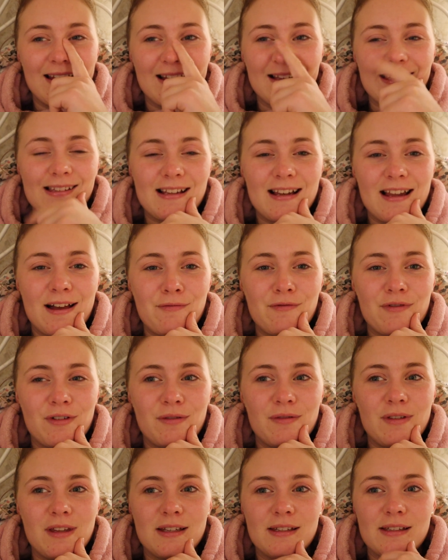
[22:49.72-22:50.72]
that's enough
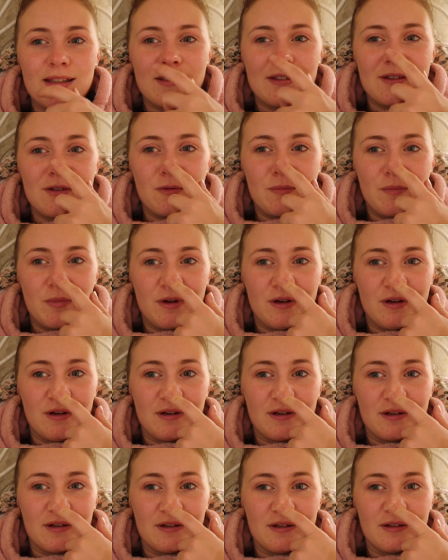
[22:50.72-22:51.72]
of this
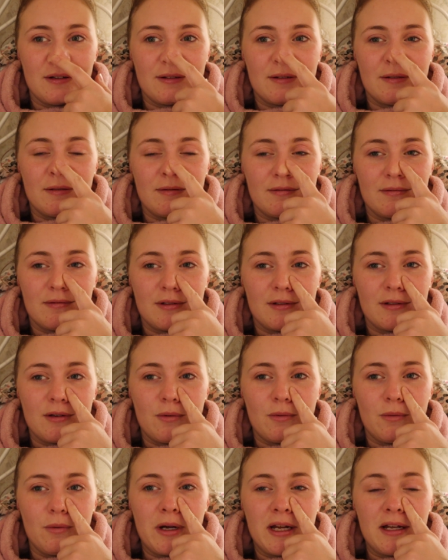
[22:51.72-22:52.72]
super
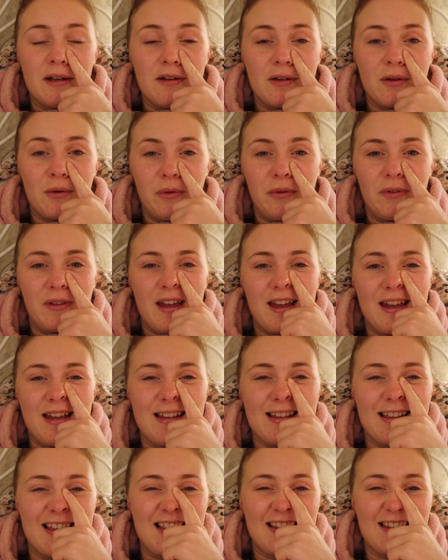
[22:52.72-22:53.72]
red nose,
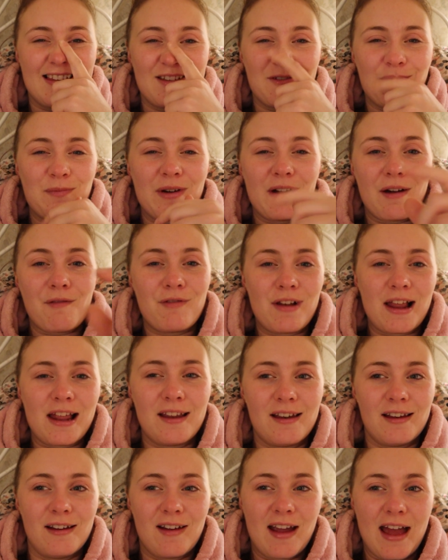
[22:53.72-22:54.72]
super
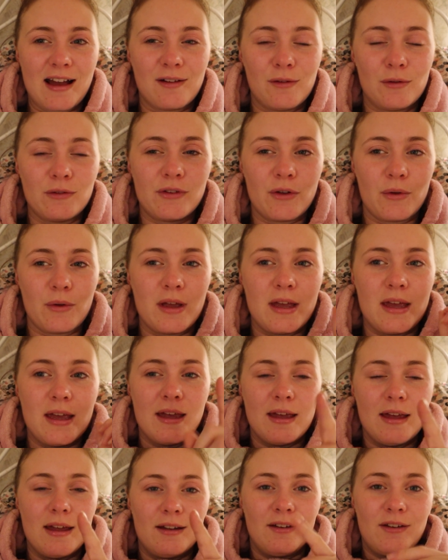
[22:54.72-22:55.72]
unflattering angle. So,
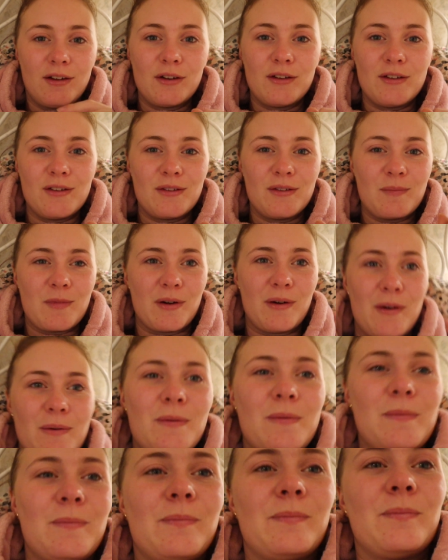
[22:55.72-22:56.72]
talk to you
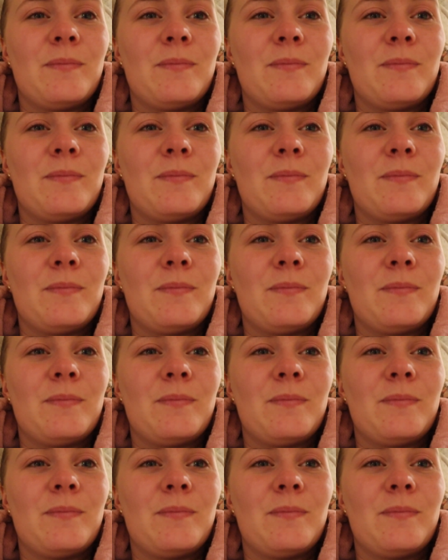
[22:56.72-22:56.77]
tomorrow.